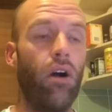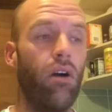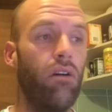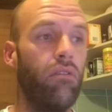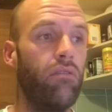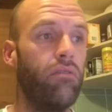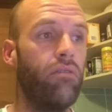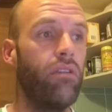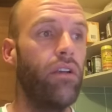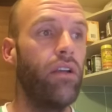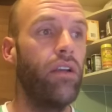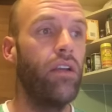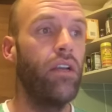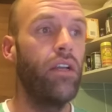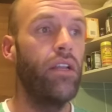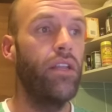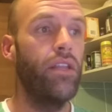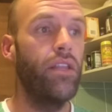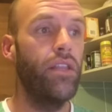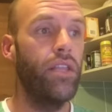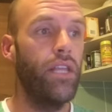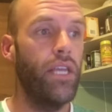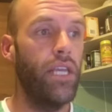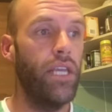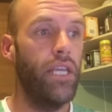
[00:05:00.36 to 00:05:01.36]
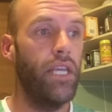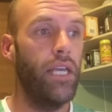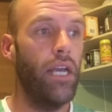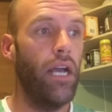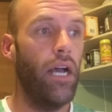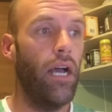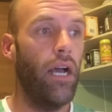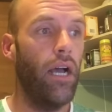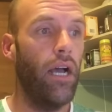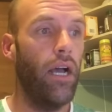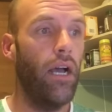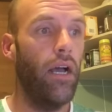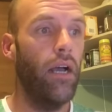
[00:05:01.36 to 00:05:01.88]
of the
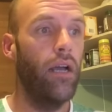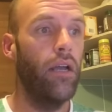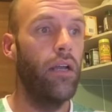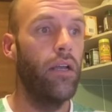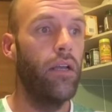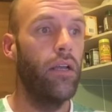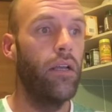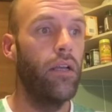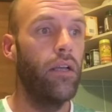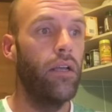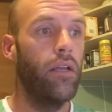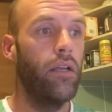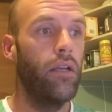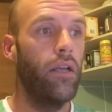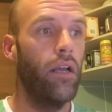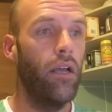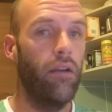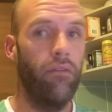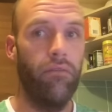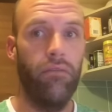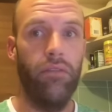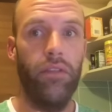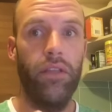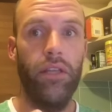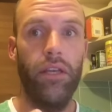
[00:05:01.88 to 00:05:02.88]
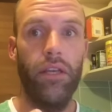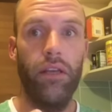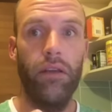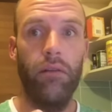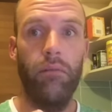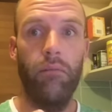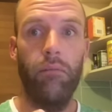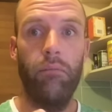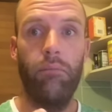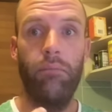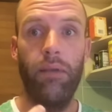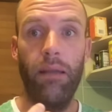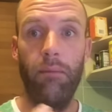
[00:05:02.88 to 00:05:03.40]
uh, of the
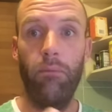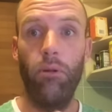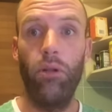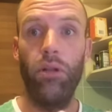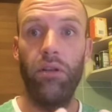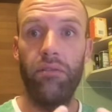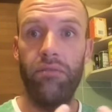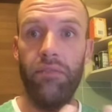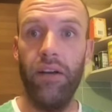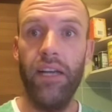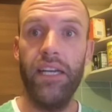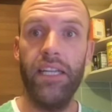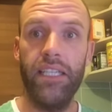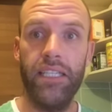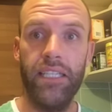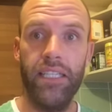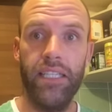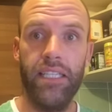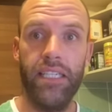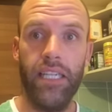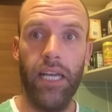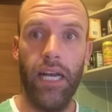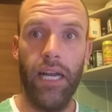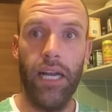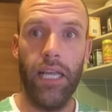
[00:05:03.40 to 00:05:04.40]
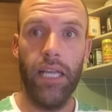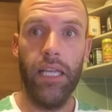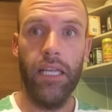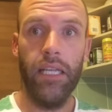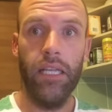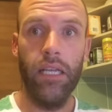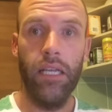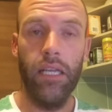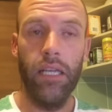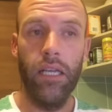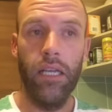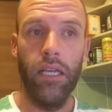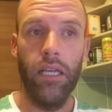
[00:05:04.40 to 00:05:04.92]
people who funded the study,
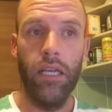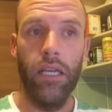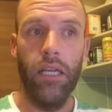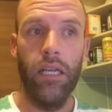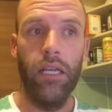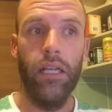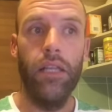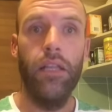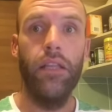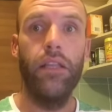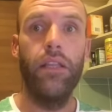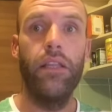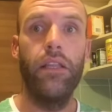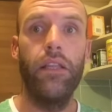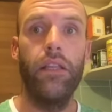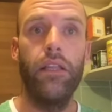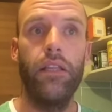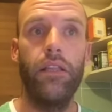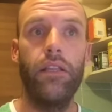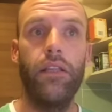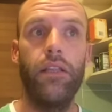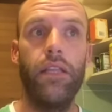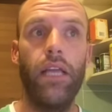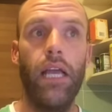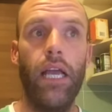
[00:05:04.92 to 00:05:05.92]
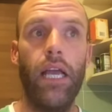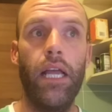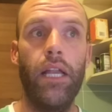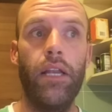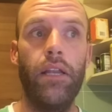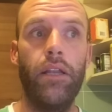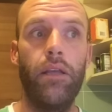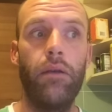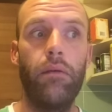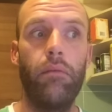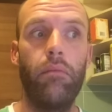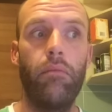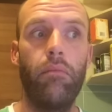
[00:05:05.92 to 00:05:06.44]
then
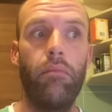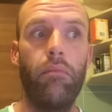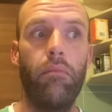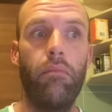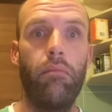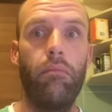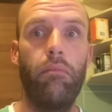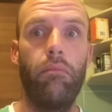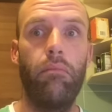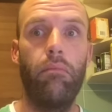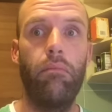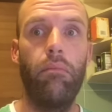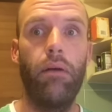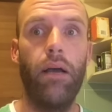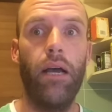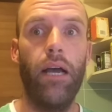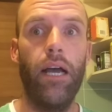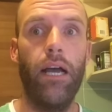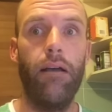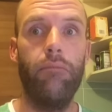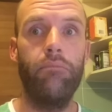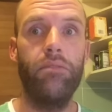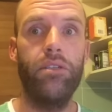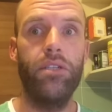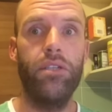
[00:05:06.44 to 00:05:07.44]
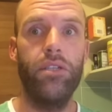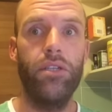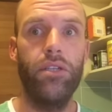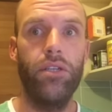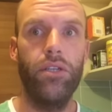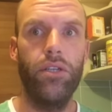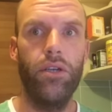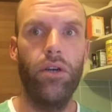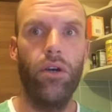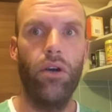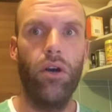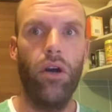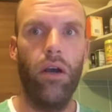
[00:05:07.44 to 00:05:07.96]
perhaps
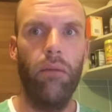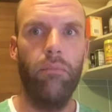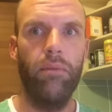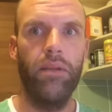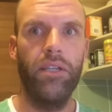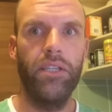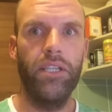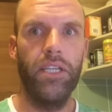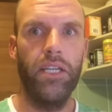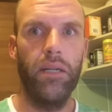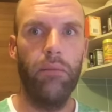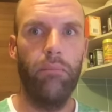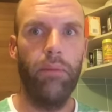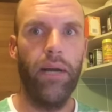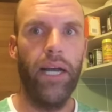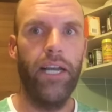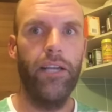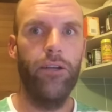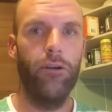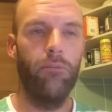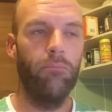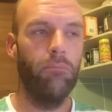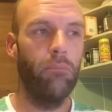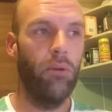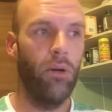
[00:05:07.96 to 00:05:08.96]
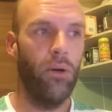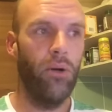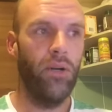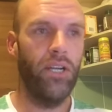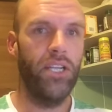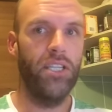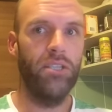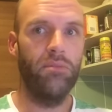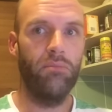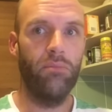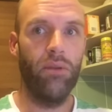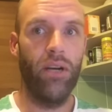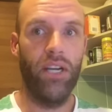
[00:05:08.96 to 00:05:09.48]
your ability to pay your
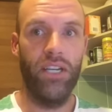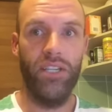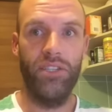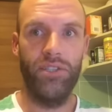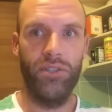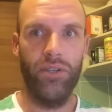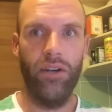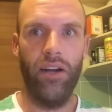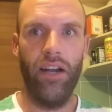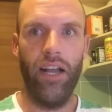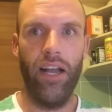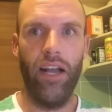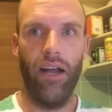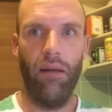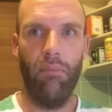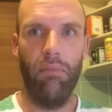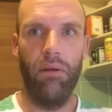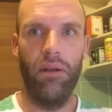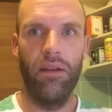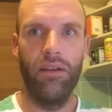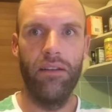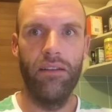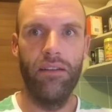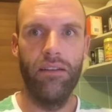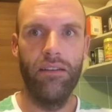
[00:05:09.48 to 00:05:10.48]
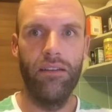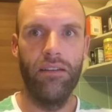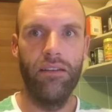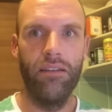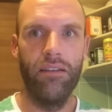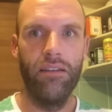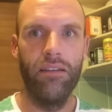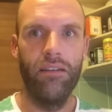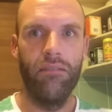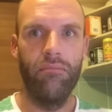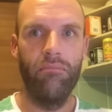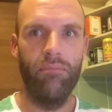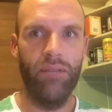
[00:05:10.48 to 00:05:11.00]
mortgage might dry up
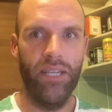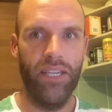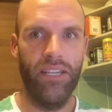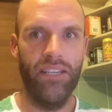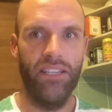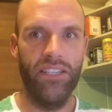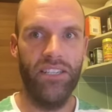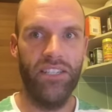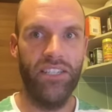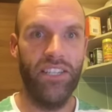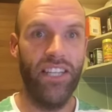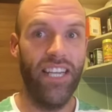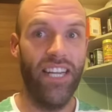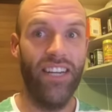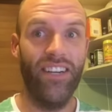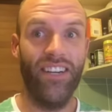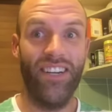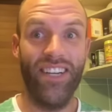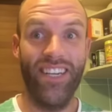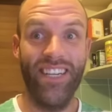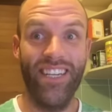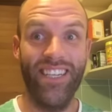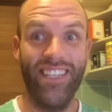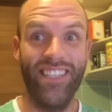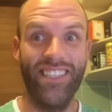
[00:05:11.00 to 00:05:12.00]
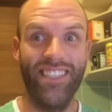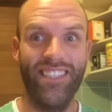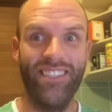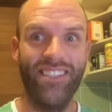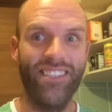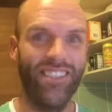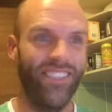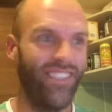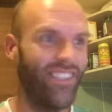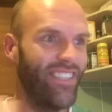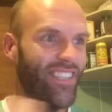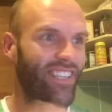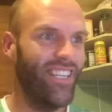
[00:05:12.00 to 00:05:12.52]
because they're not going
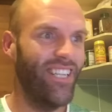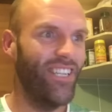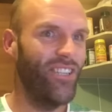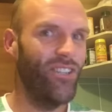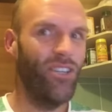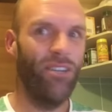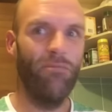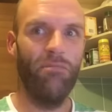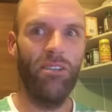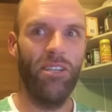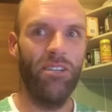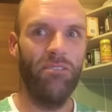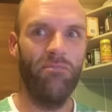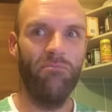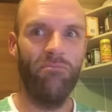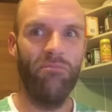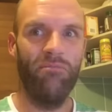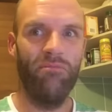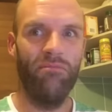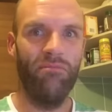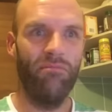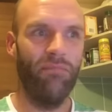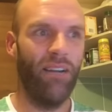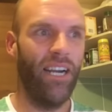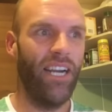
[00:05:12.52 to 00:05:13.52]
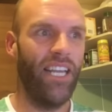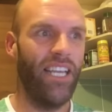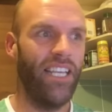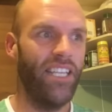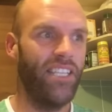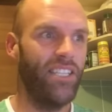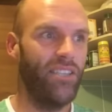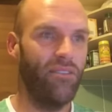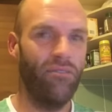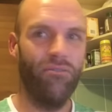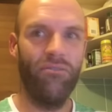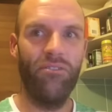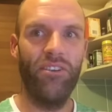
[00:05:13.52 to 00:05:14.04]
to contribute money
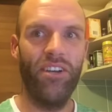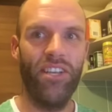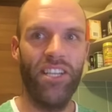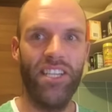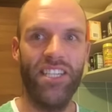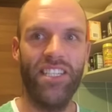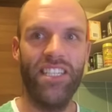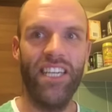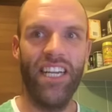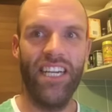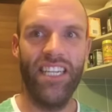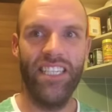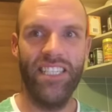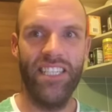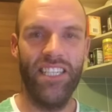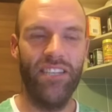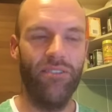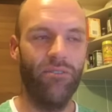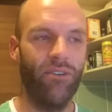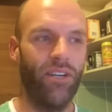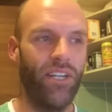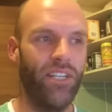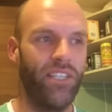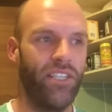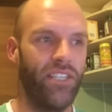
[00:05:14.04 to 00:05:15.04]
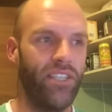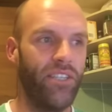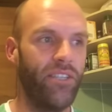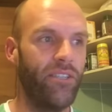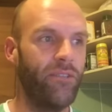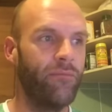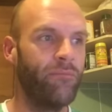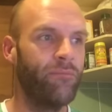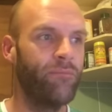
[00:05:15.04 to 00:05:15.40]
to further studies that you want to do.